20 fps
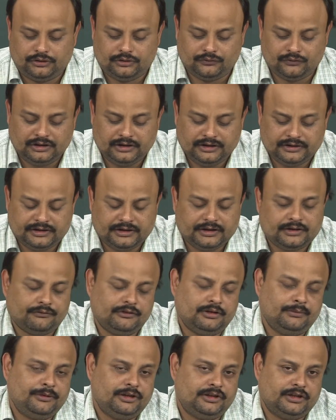The only thing
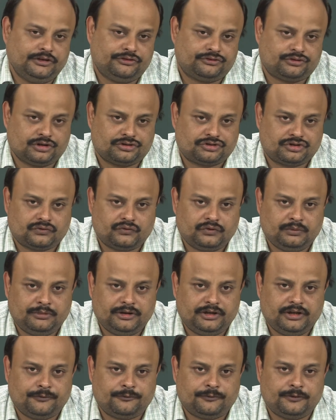will be the structure will
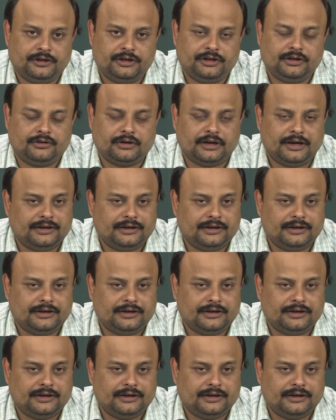be different,